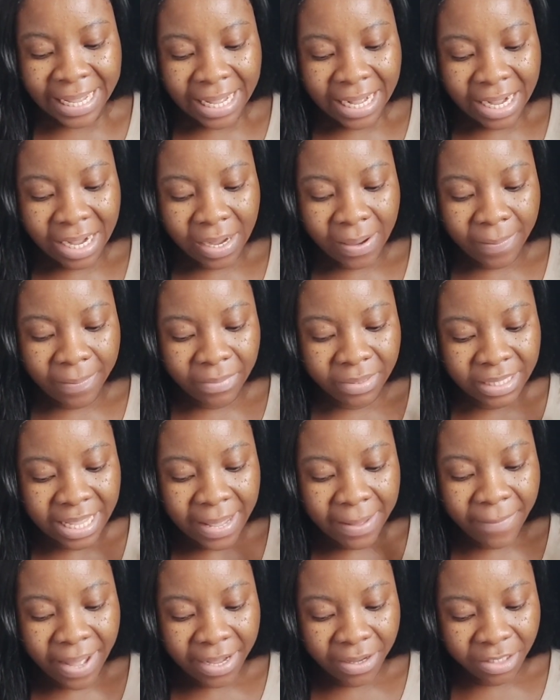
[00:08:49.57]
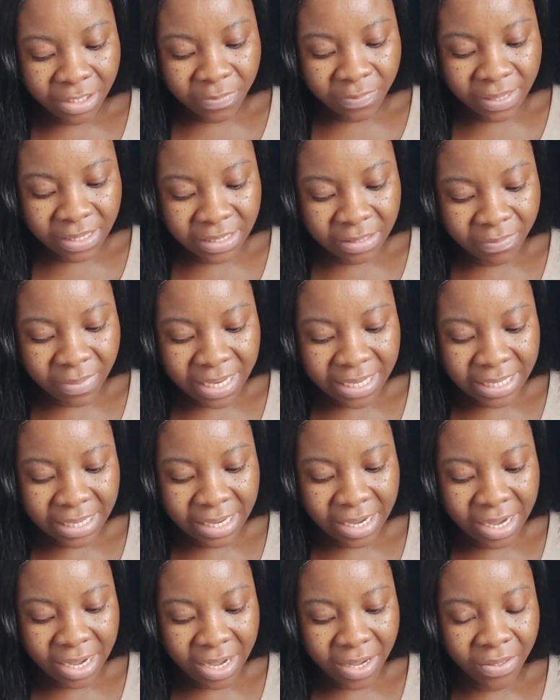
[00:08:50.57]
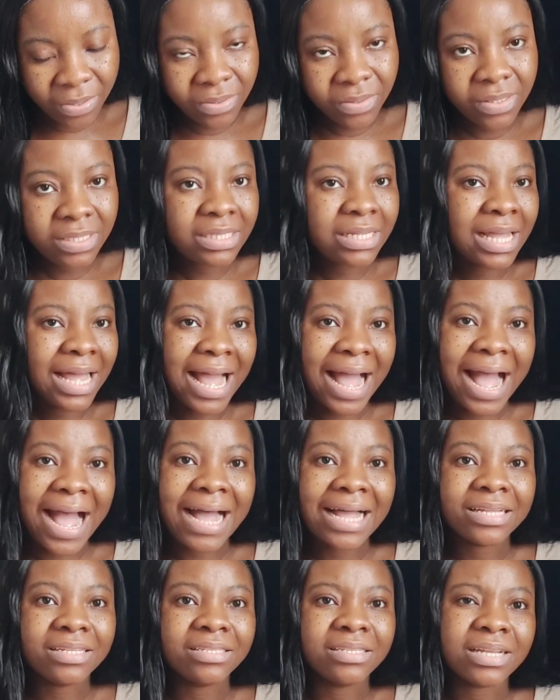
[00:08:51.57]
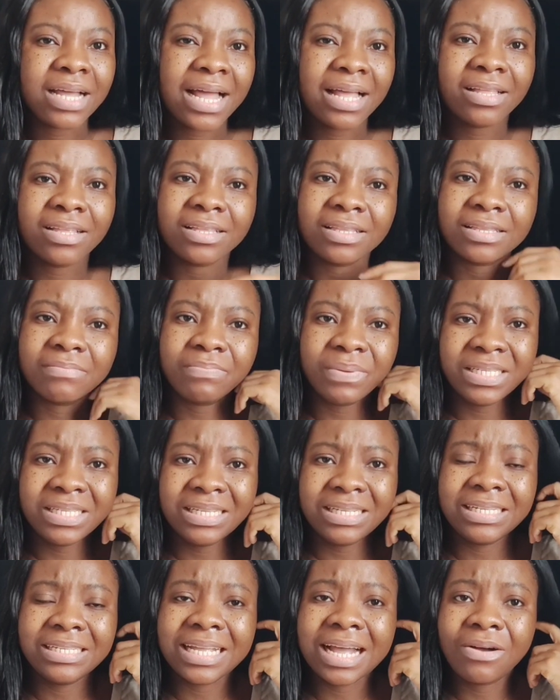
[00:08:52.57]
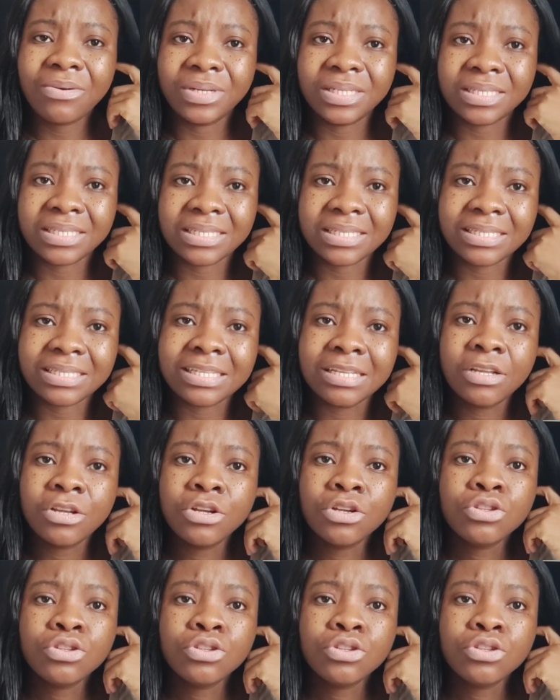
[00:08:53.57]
Then my husband's medicals, and basically that was it.